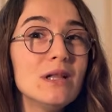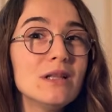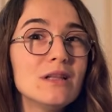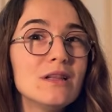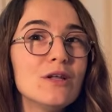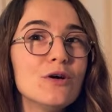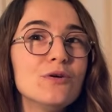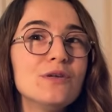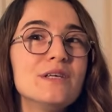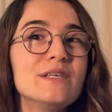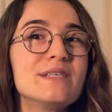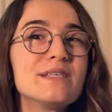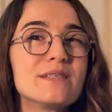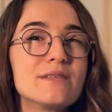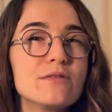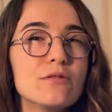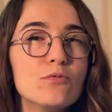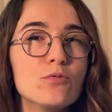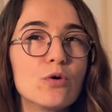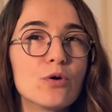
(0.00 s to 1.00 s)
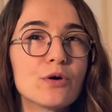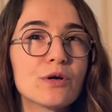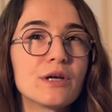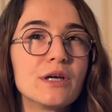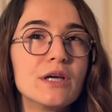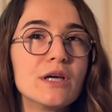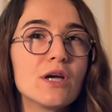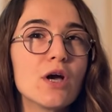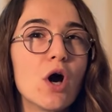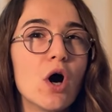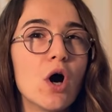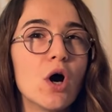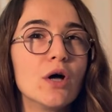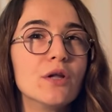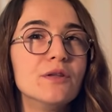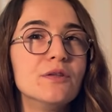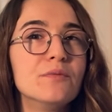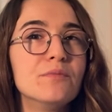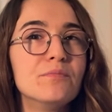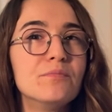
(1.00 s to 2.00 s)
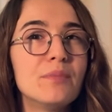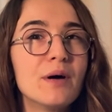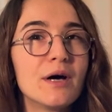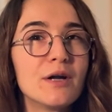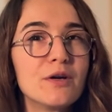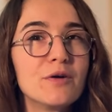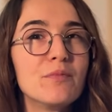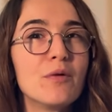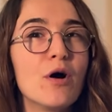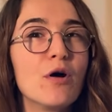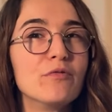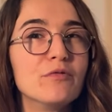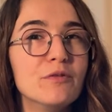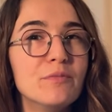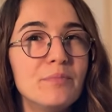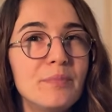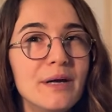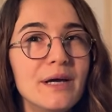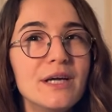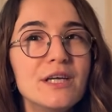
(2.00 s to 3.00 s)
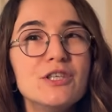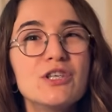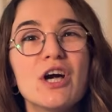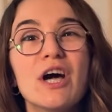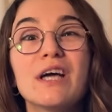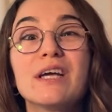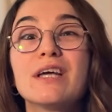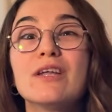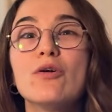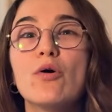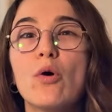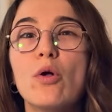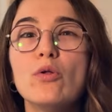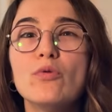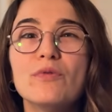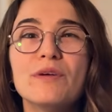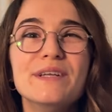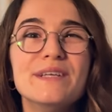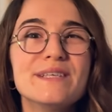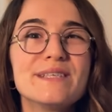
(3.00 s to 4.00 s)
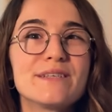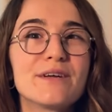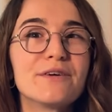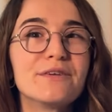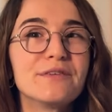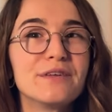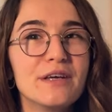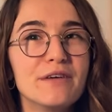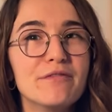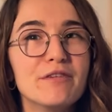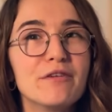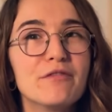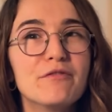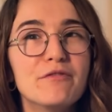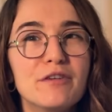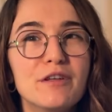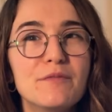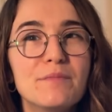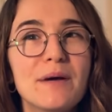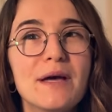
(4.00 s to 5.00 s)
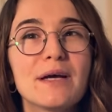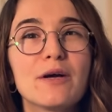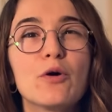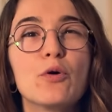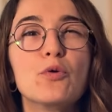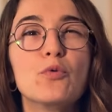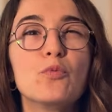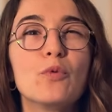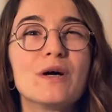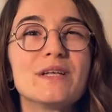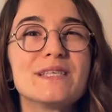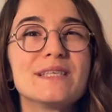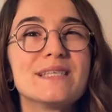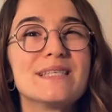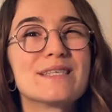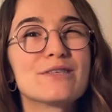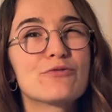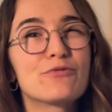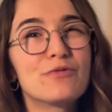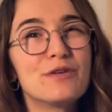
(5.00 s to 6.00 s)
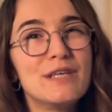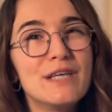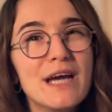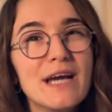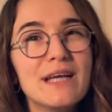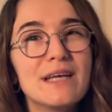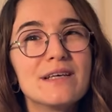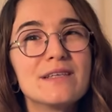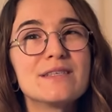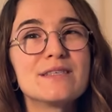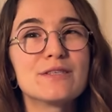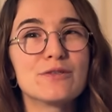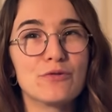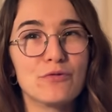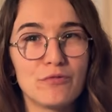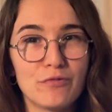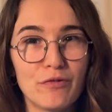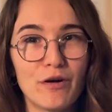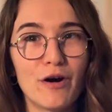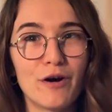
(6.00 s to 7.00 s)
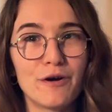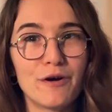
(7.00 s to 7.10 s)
Claude is still working on the bottom of the page, I can already start giving feedback on what it's created so far.